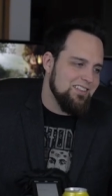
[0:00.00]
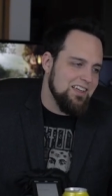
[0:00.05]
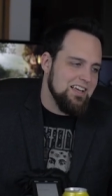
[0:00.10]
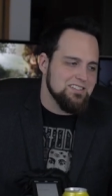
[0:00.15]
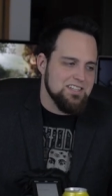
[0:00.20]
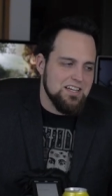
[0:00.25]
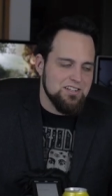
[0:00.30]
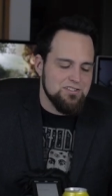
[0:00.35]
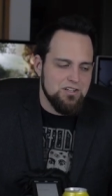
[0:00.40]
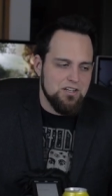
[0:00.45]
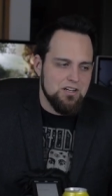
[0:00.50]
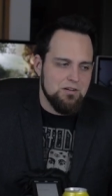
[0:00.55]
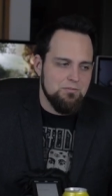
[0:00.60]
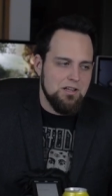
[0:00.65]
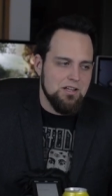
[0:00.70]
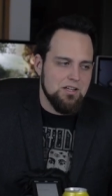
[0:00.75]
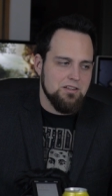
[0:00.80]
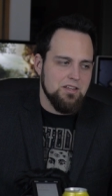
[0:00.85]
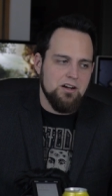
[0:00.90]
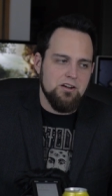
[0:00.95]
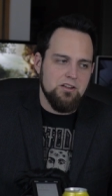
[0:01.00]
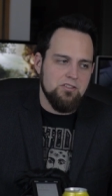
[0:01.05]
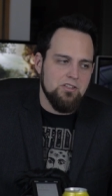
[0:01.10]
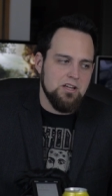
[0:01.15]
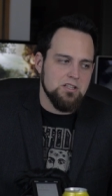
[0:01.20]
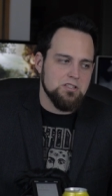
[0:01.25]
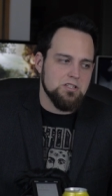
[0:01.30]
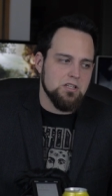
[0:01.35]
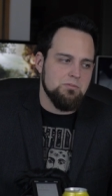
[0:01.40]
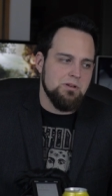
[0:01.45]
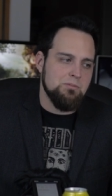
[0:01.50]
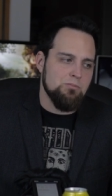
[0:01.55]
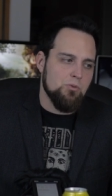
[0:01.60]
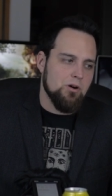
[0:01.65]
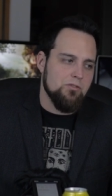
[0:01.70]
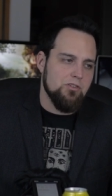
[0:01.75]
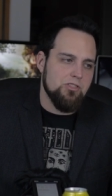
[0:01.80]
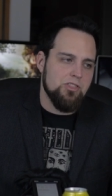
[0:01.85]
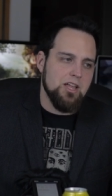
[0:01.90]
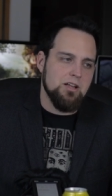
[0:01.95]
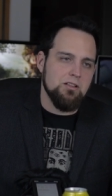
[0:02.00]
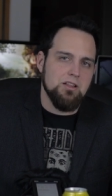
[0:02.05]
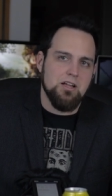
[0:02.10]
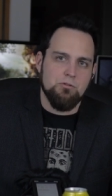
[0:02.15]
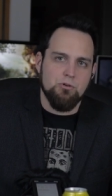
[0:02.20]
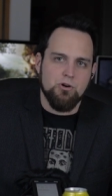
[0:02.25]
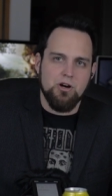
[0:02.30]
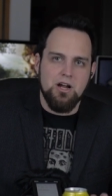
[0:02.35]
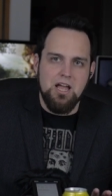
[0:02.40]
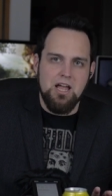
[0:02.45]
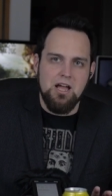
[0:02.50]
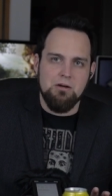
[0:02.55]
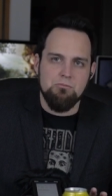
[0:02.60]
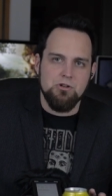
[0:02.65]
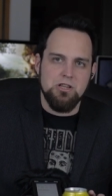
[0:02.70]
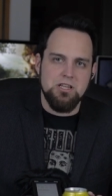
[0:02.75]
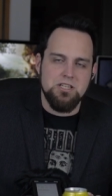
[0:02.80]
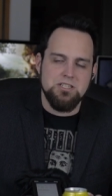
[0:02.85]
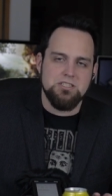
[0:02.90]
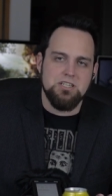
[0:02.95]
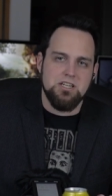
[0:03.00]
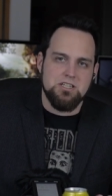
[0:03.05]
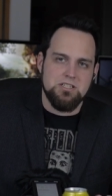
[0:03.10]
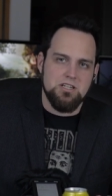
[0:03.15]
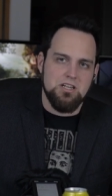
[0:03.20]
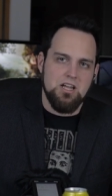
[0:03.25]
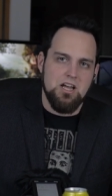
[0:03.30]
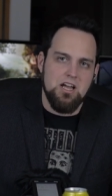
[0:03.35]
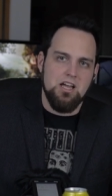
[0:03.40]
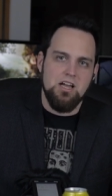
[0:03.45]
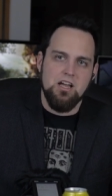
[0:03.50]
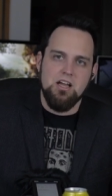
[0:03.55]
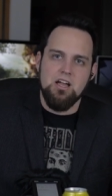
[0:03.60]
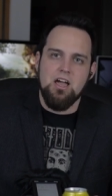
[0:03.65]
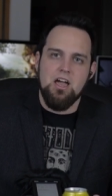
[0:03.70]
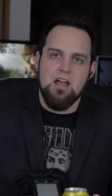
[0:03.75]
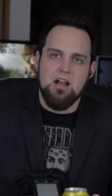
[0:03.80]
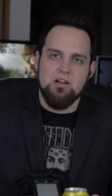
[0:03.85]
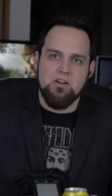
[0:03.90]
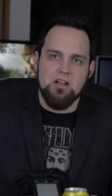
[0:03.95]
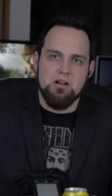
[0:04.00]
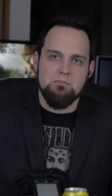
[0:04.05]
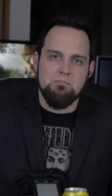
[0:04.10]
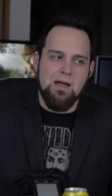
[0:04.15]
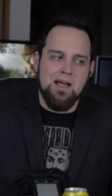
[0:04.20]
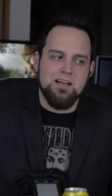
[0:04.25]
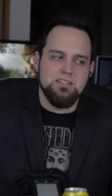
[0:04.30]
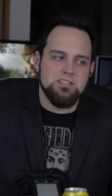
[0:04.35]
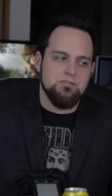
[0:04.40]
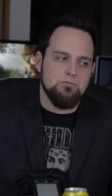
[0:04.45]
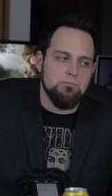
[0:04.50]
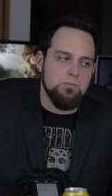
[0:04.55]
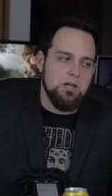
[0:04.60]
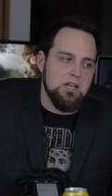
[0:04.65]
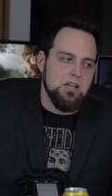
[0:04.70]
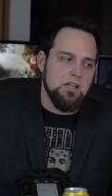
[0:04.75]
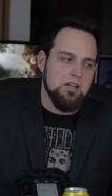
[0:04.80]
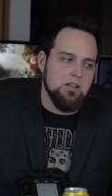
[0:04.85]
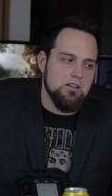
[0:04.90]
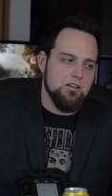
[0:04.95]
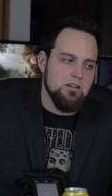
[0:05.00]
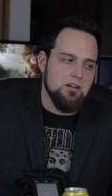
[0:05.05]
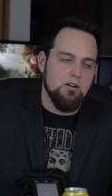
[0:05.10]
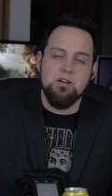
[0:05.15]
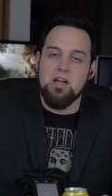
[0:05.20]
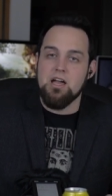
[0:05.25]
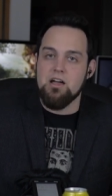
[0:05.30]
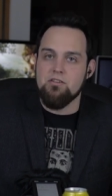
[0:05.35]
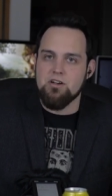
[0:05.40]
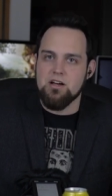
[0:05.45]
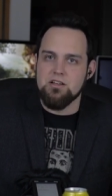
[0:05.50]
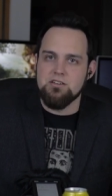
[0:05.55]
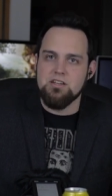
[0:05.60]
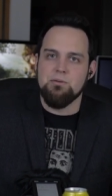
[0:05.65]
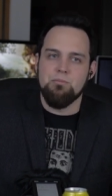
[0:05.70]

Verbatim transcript: do you think it's actually going to be like that, or do you think it's going to be more of a thing like where, hey, I'm really sick today and I've got a massive meeting. Okay, I've